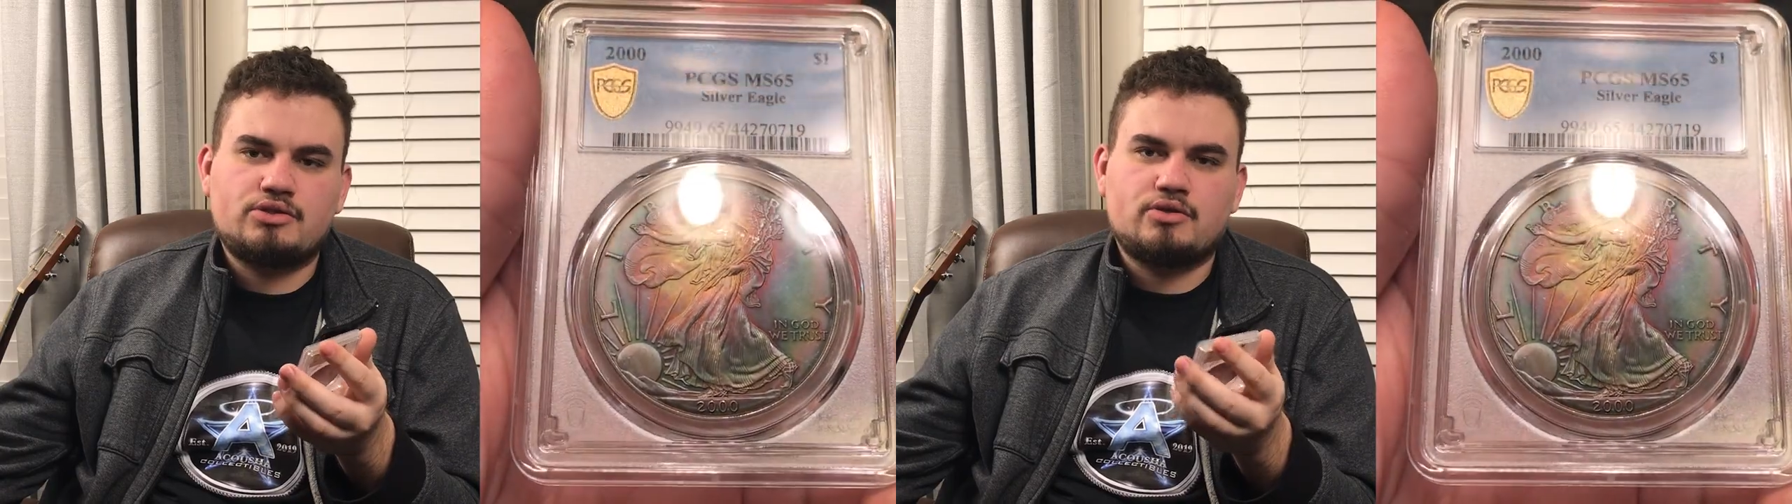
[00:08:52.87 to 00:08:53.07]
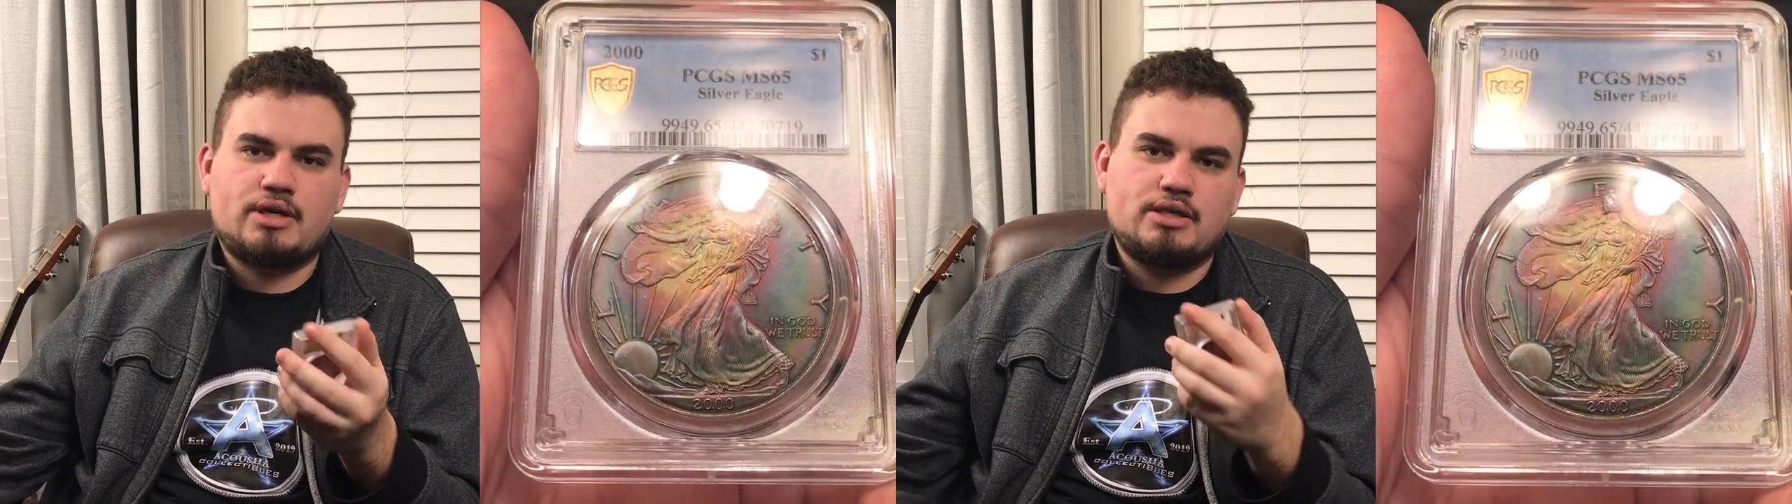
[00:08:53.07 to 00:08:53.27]

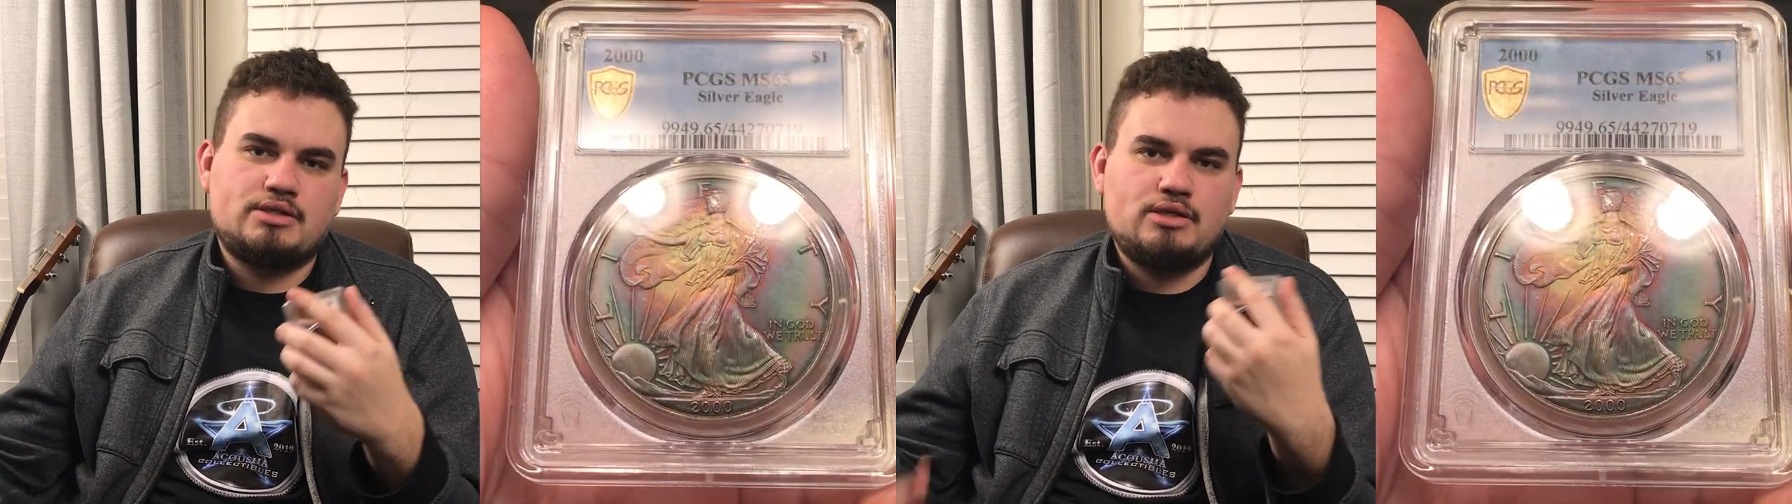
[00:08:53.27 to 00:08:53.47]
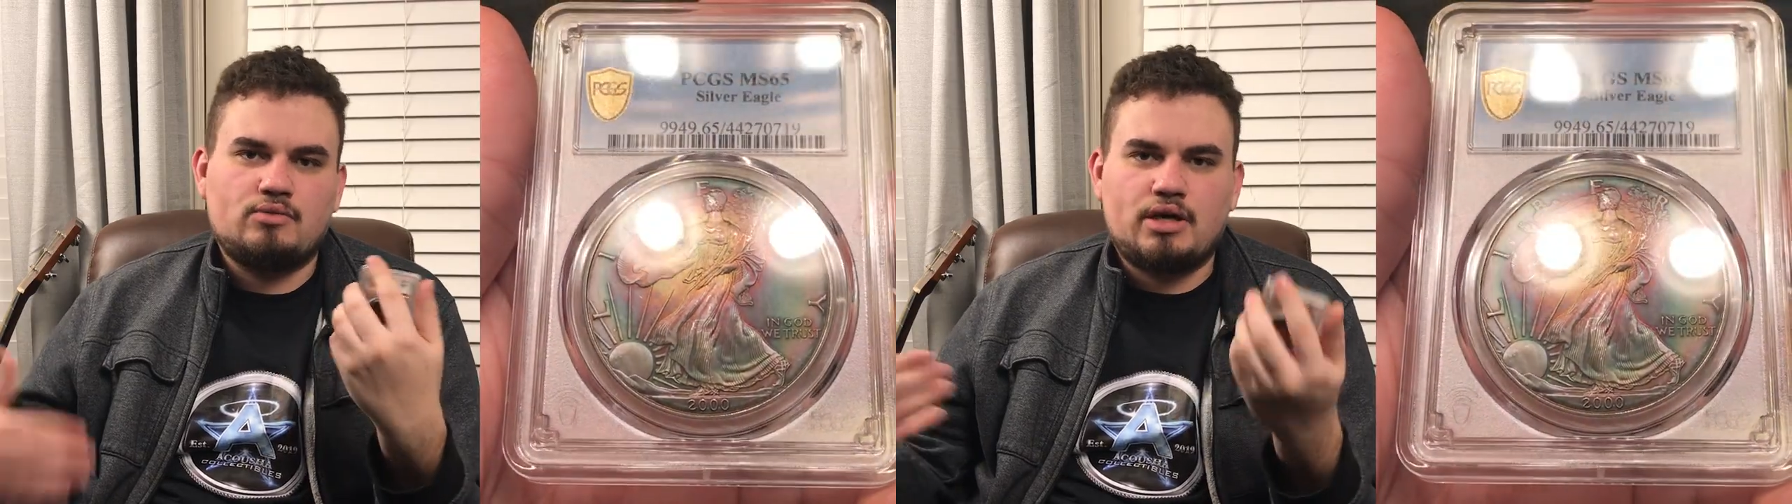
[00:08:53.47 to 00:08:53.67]
so I could
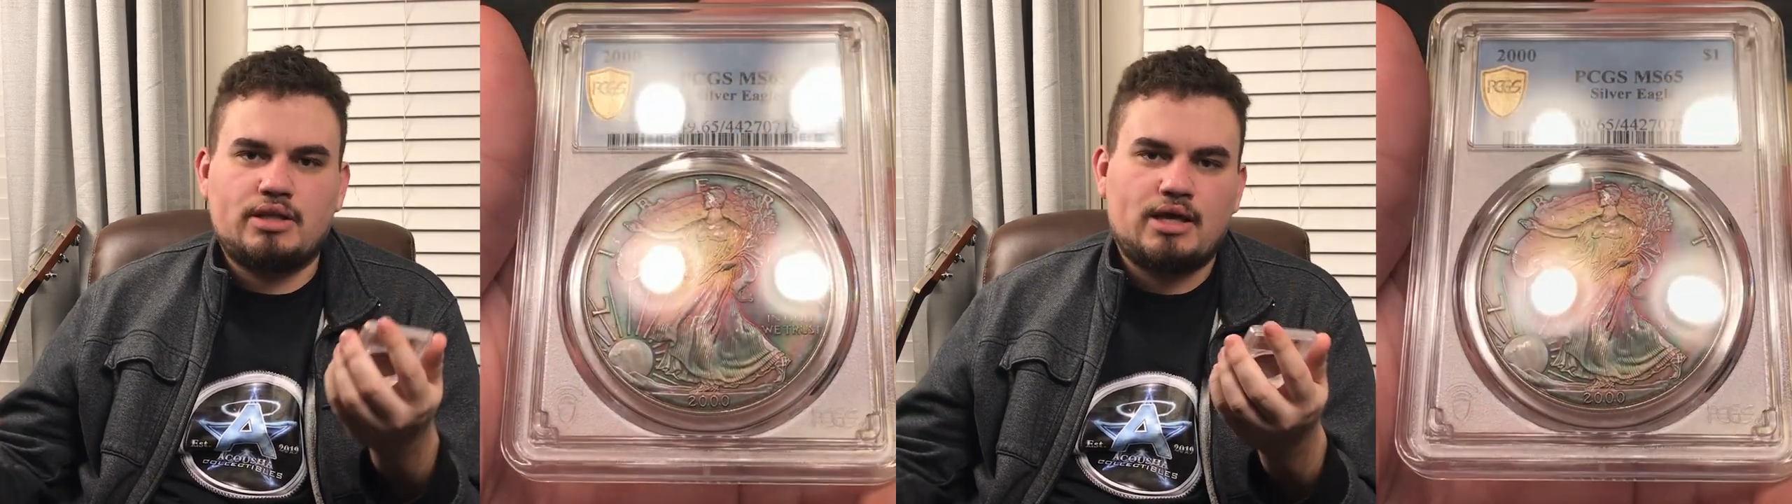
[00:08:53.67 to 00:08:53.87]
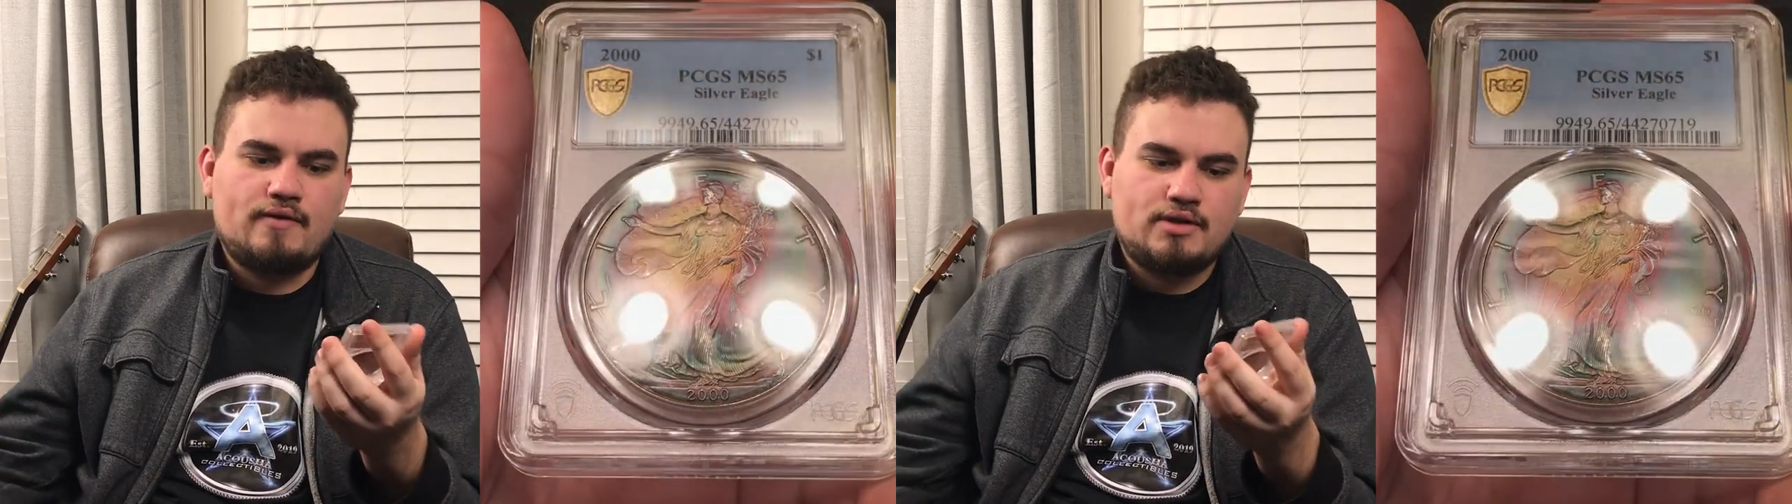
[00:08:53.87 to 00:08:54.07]
see why
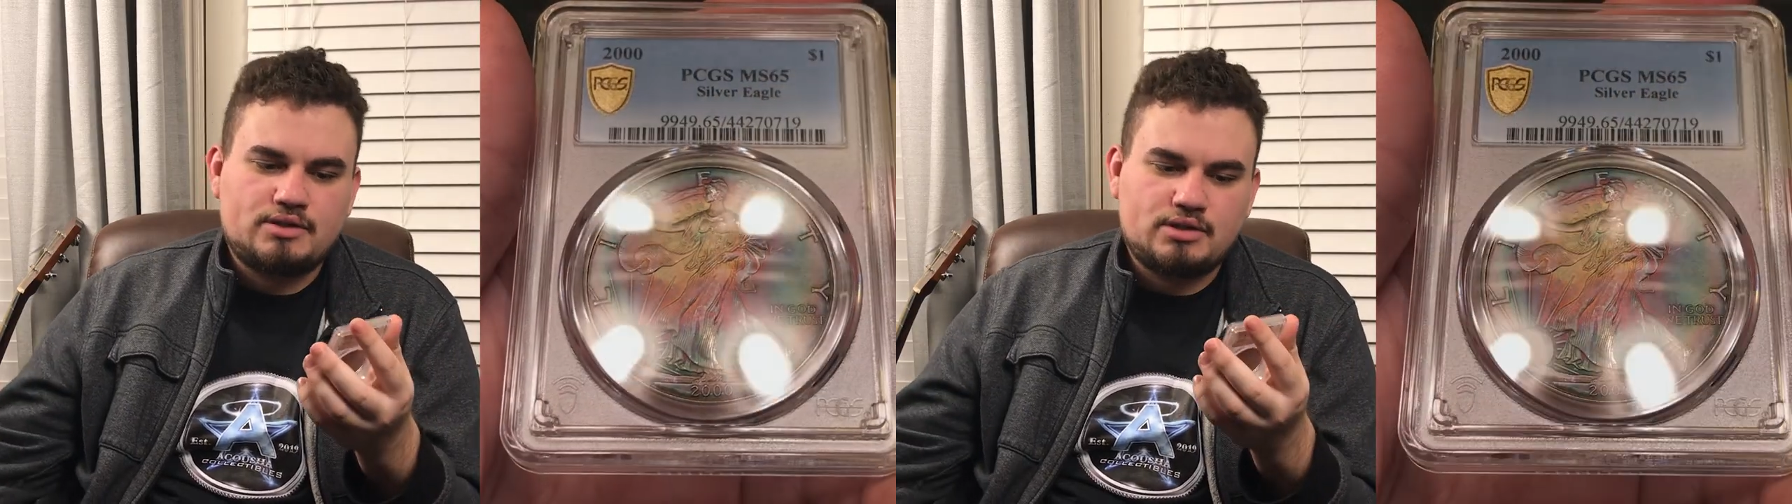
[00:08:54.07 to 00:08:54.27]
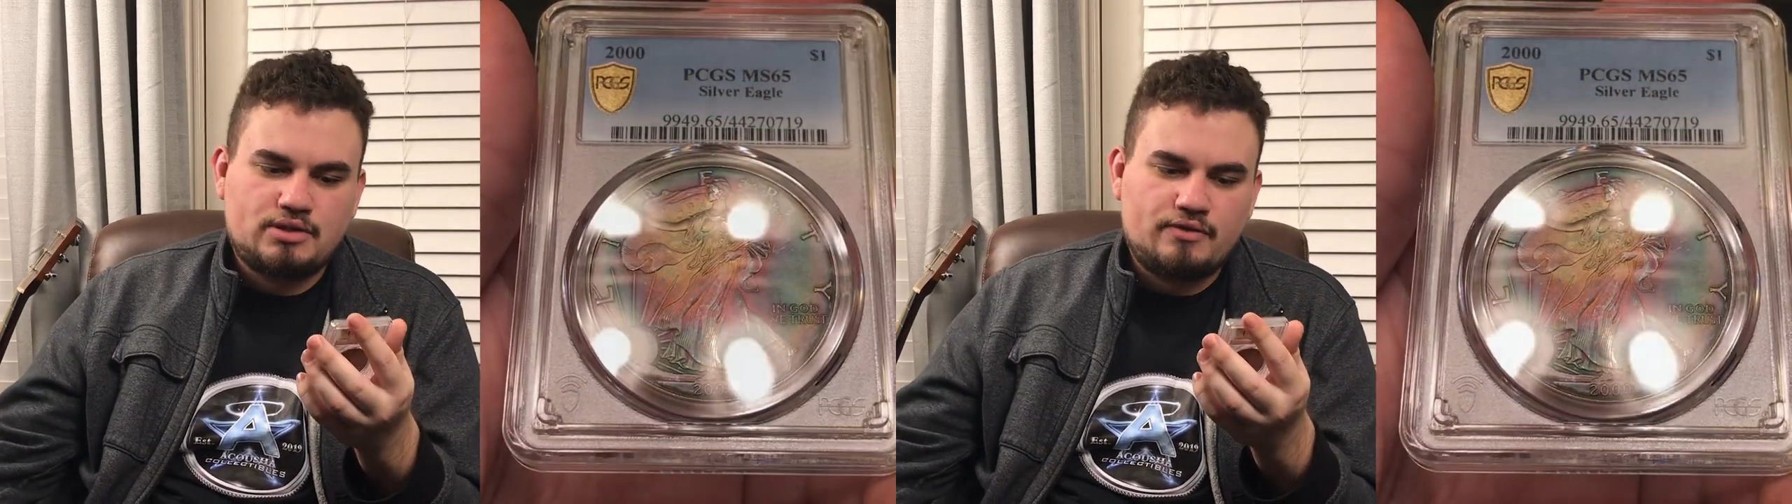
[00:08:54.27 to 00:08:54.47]
they gave it a
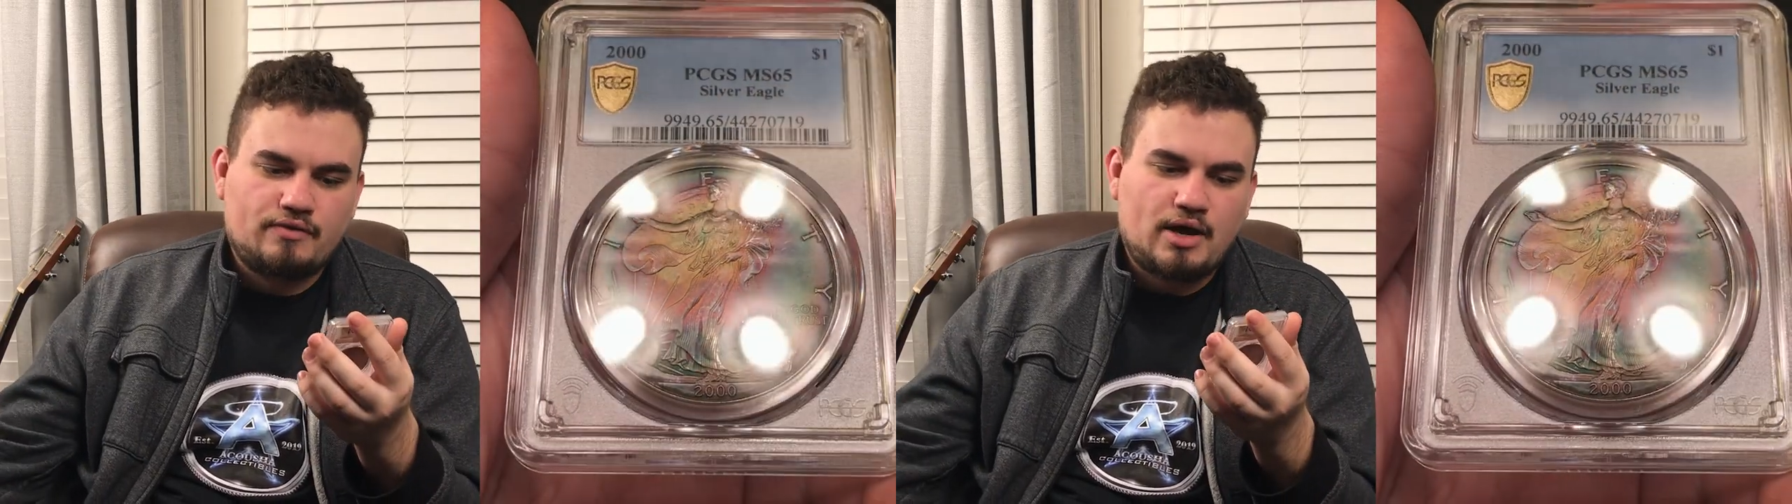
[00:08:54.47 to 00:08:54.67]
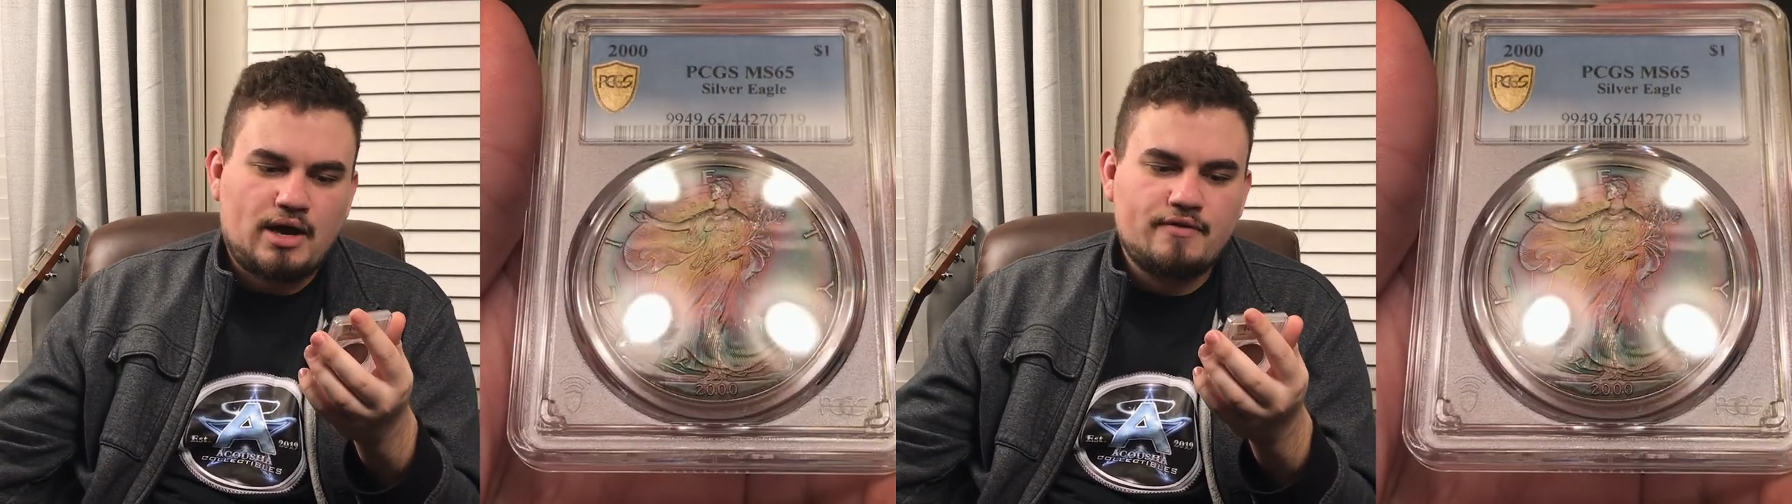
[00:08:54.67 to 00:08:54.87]

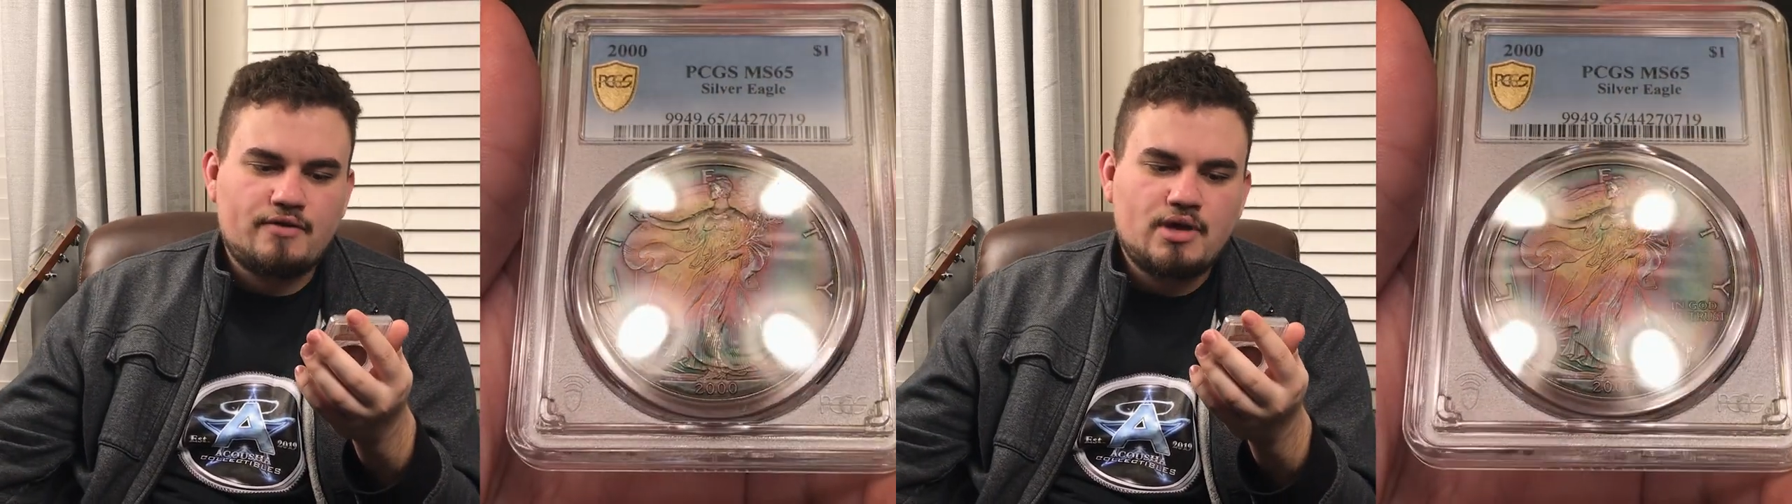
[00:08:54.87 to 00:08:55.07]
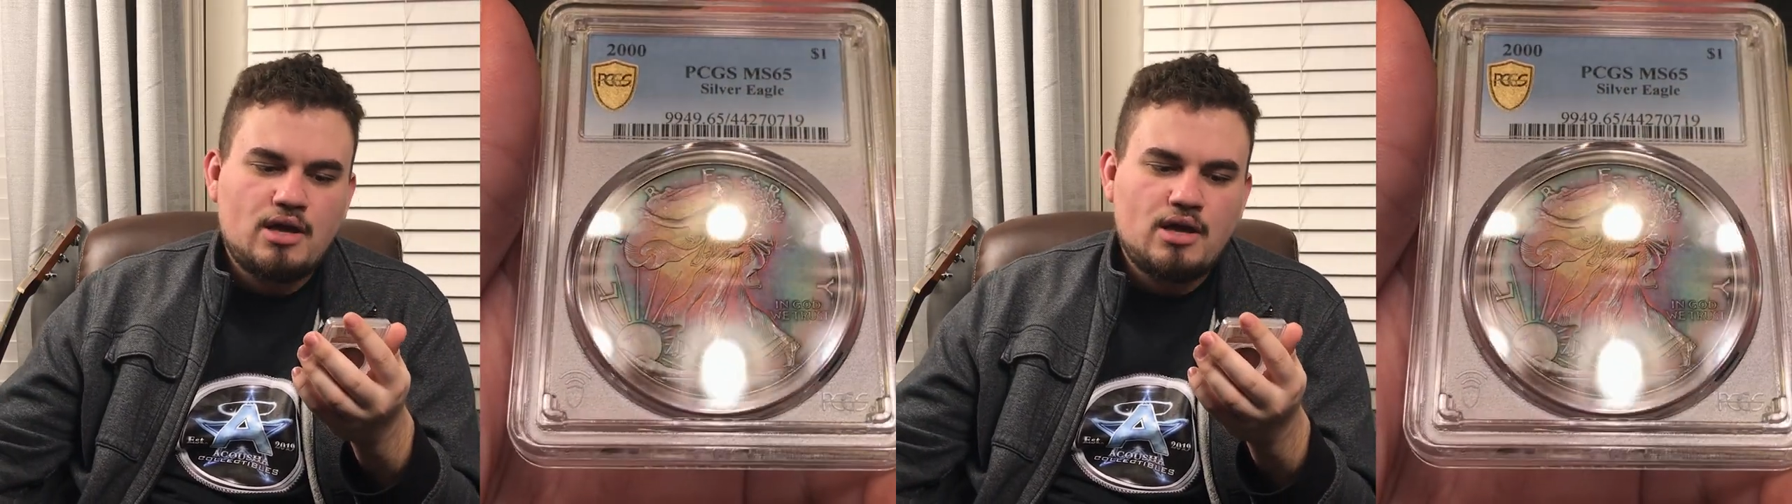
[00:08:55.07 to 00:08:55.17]
65.